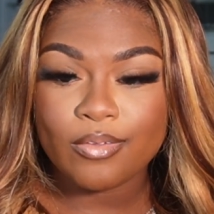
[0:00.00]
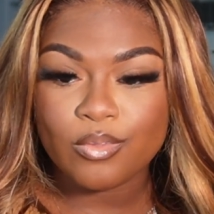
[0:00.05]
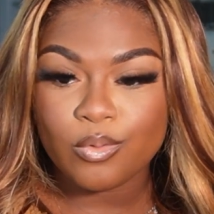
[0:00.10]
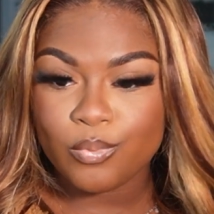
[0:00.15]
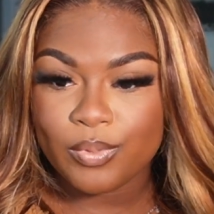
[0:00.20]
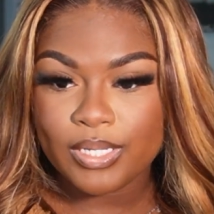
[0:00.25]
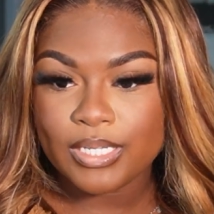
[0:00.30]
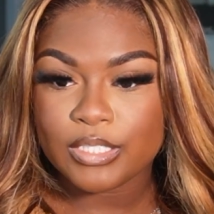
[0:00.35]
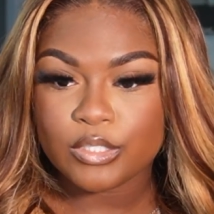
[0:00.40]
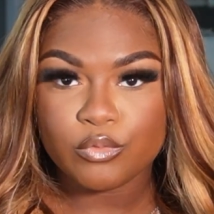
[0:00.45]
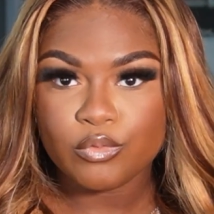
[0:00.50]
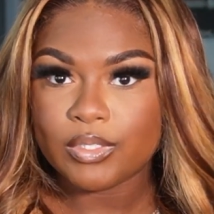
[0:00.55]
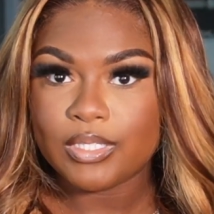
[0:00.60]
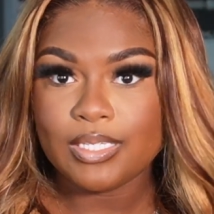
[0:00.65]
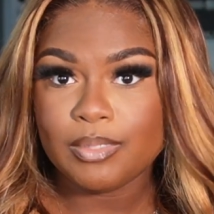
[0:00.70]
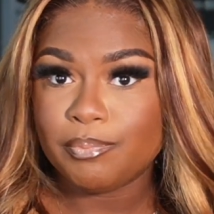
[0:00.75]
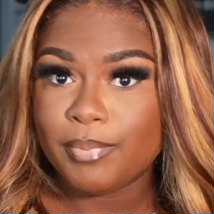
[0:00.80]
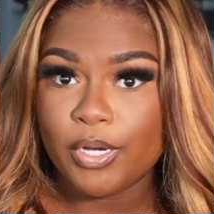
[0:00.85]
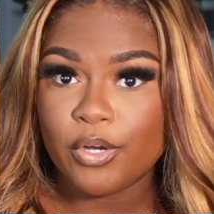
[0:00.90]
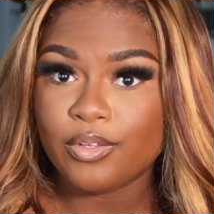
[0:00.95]
The wig is really
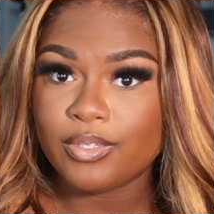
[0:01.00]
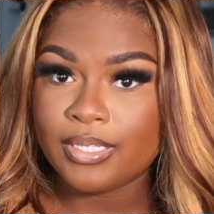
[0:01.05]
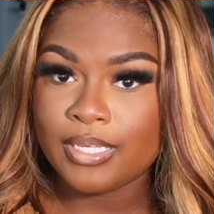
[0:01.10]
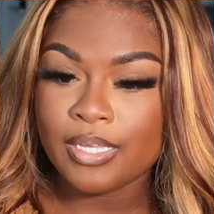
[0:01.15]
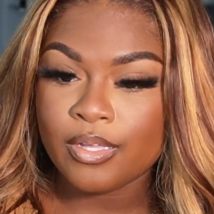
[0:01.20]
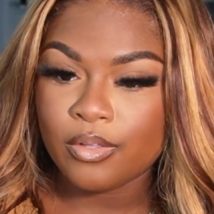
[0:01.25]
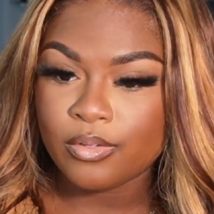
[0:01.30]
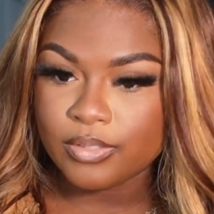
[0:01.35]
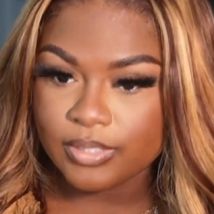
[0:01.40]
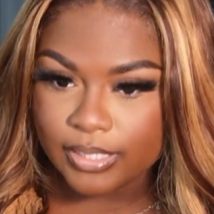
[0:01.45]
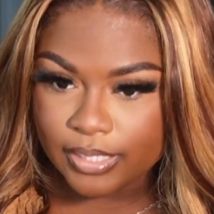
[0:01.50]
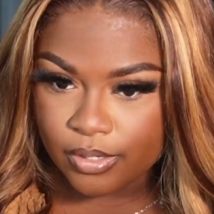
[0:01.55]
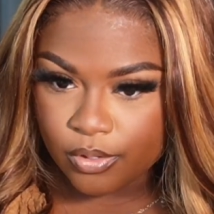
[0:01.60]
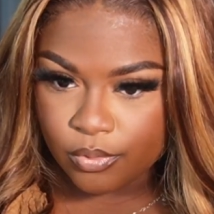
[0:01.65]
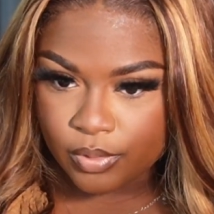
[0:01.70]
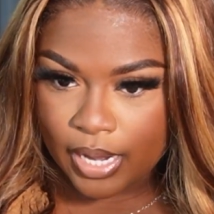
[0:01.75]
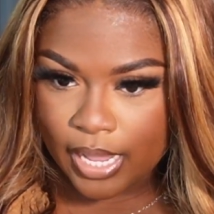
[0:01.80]
barely held down.